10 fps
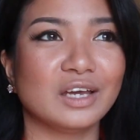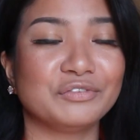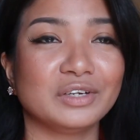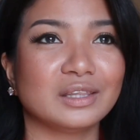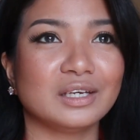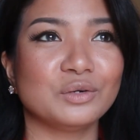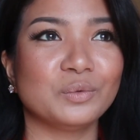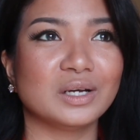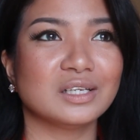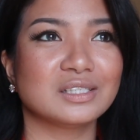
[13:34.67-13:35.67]
Everything
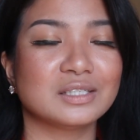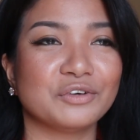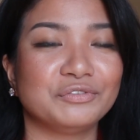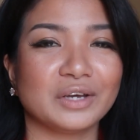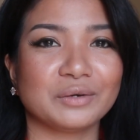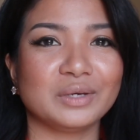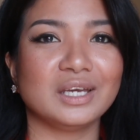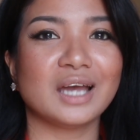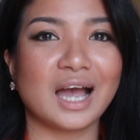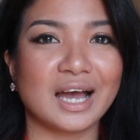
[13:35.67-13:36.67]
was
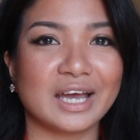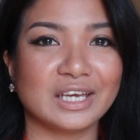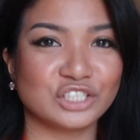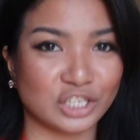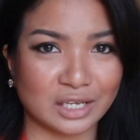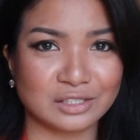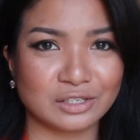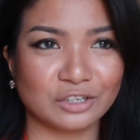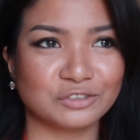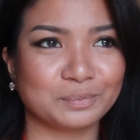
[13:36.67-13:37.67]
very high chance
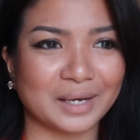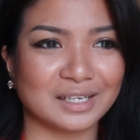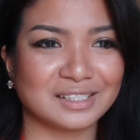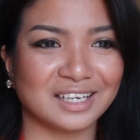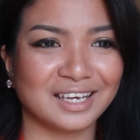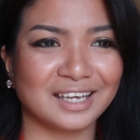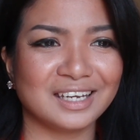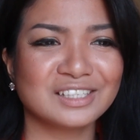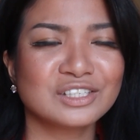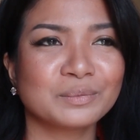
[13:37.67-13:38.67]
of passing, and
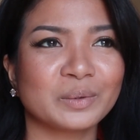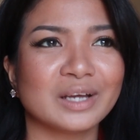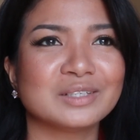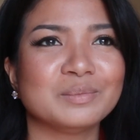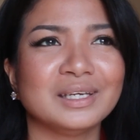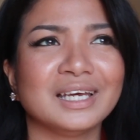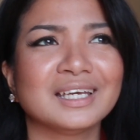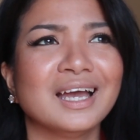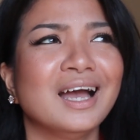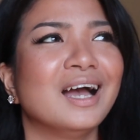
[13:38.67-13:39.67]
it surprised me,
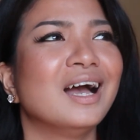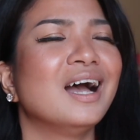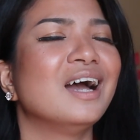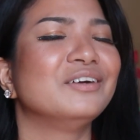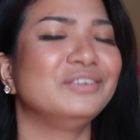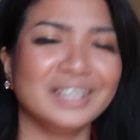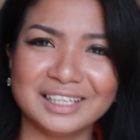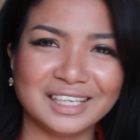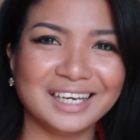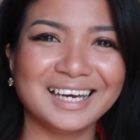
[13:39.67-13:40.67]
like,
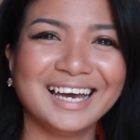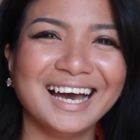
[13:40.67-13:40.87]
really?